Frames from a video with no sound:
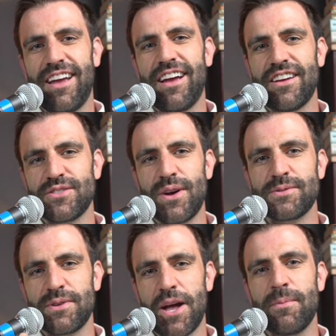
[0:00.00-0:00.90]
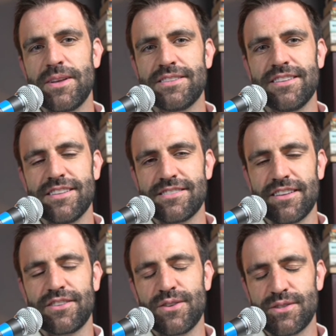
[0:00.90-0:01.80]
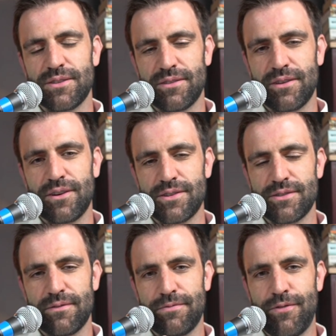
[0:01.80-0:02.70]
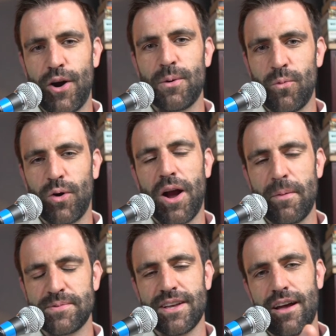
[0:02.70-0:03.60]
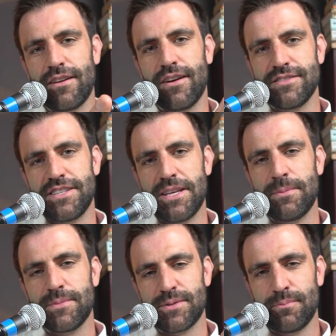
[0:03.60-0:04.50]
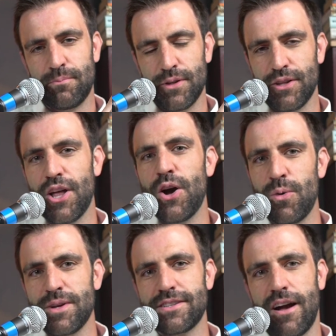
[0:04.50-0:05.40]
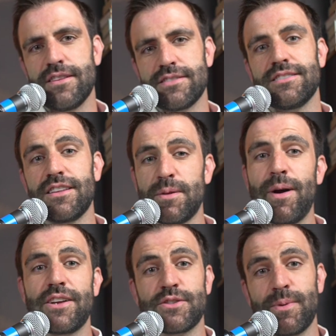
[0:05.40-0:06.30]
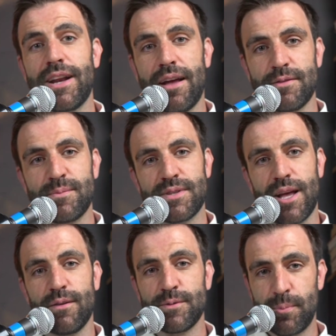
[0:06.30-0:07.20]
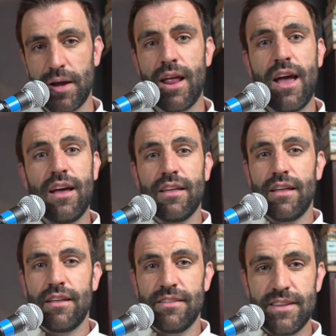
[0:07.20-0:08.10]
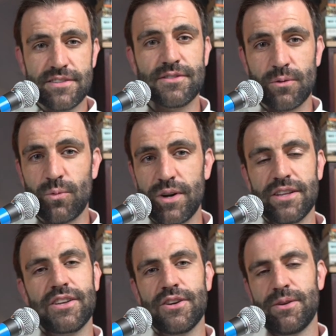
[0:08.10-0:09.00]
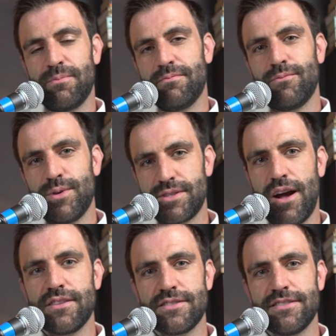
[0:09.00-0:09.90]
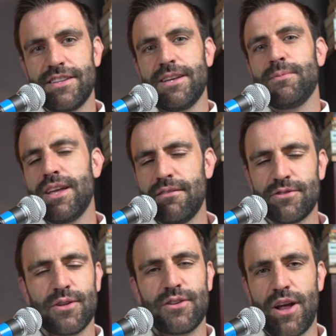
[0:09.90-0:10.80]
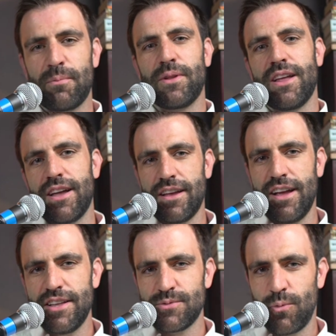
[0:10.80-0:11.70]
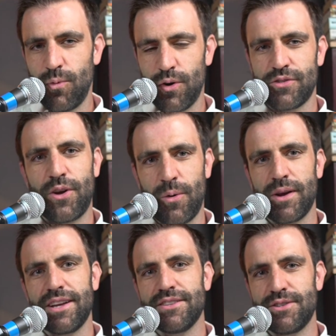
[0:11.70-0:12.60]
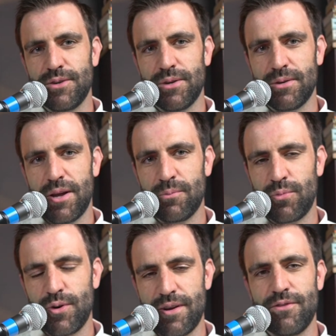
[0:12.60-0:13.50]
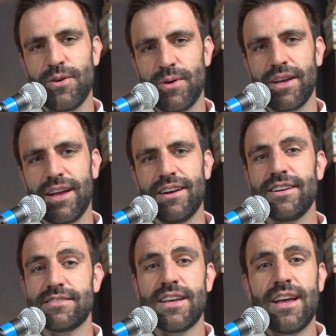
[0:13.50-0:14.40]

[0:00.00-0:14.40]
so as we come into this, like there's far more upside on teams below Wisconsin than the Badgers might have themselves. But this is a really good Wisconsin team, even though they're not playing. It's worth going into and previewing. And it's